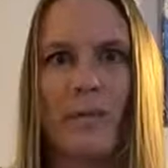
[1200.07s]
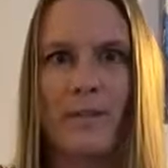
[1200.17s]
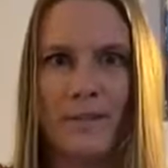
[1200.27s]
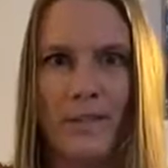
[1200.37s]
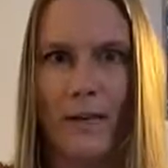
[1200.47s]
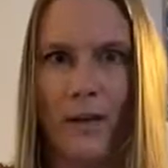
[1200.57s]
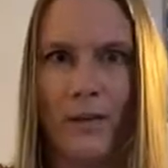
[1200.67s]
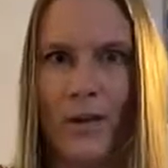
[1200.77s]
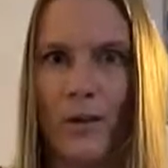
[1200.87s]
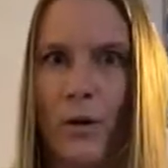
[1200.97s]
them and seeing how
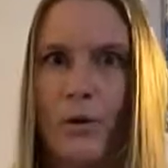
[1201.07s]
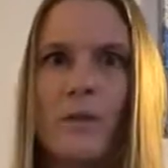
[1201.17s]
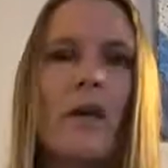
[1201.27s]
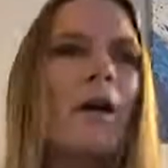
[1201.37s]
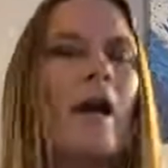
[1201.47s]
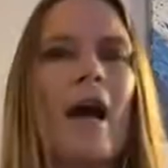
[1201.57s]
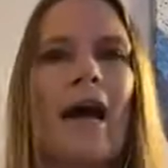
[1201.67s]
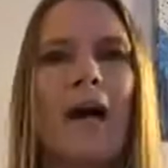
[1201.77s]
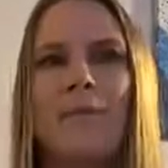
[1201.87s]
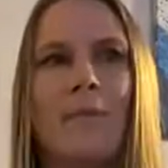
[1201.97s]
that goes.
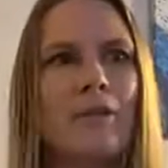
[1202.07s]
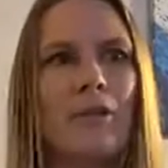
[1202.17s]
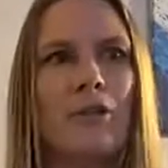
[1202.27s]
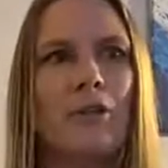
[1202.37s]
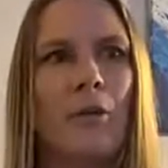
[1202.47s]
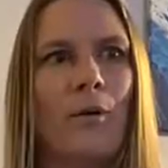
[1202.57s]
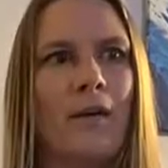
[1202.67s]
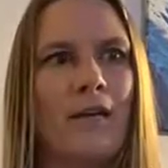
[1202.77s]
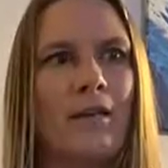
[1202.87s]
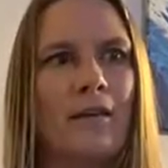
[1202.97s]
And
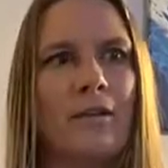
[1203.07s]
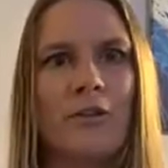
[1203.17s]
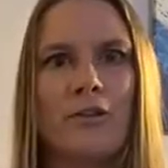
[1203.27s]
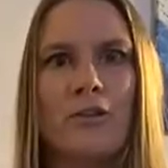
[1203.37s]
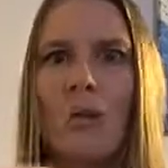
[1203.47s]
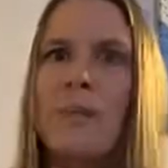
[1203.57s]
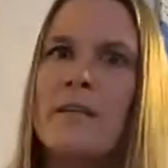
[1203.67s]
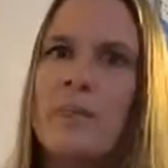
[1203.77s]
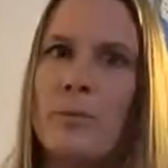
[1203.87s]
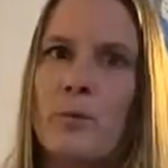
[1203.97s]
there's so
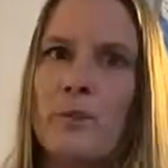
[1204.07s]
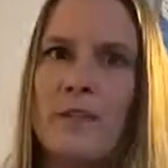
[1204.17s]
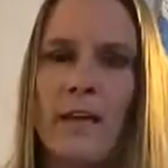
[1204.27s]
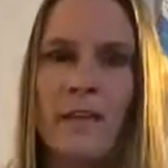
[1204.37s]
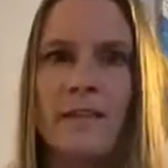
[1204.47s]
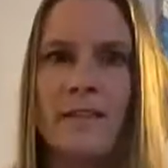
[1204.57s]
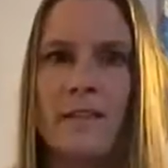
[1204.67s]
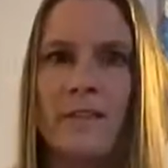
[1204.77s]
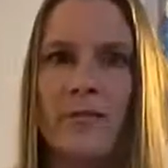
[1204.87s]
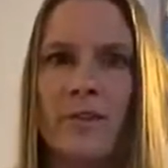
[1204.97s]
many different personalities
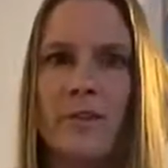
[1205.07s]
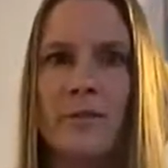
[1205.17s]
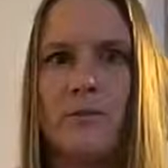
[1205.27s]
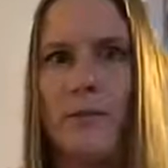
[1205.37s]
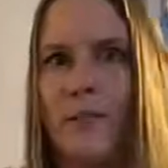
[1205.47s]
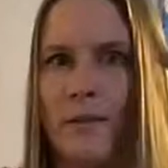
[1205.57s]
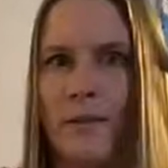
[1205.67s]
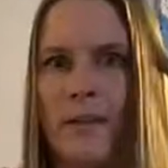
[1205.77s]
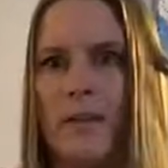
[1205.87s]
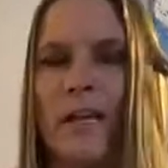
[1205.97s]
and different traits
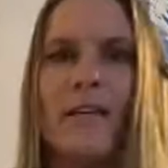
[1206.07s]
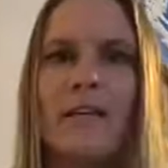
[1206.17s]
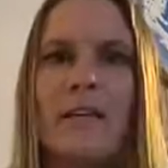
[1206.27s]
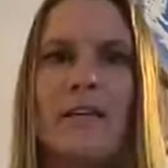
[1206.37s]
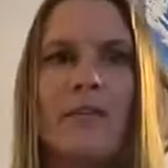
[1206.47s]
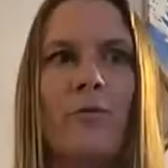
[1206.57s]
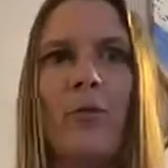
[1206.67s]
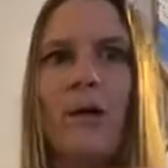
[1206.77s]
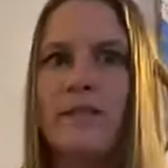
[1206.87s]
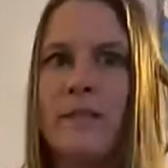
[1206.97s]
out there that I think if
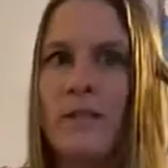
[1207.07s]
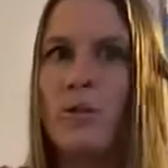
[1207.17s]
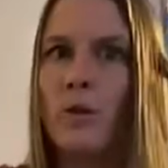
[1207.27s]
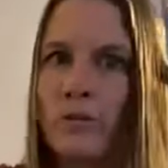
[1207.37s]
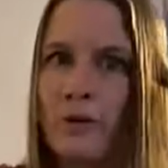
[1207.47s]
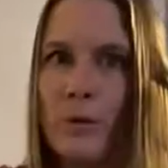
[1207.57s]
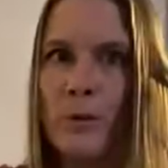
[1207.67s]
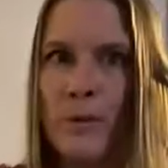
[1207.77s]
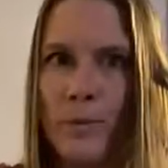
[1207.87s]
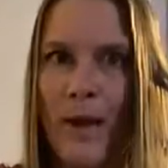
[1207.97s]
one didn't work for
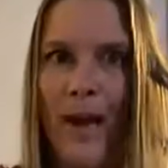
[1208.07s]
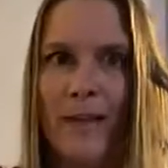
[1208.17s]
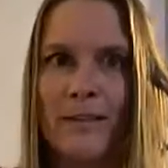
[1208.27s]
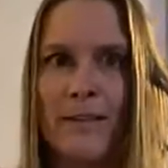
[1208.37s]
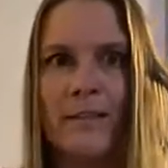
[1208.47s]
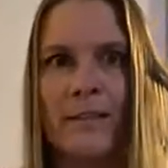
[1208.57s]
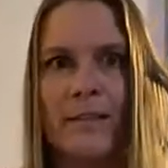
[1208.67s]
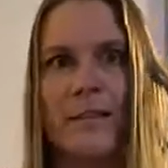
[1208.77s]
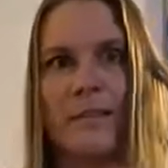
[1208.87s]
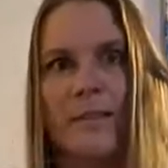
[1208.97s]
you in the past, it
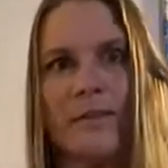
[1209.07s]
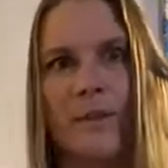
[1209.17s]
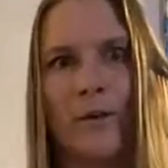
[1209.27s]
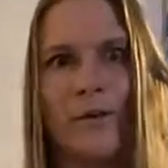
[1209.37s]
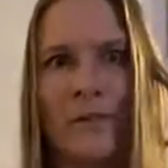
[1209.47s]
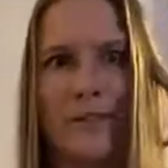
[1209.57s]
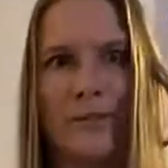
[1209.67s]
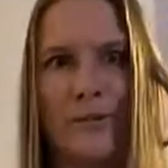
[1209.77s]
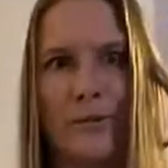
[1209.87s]
doesn't necessarily mean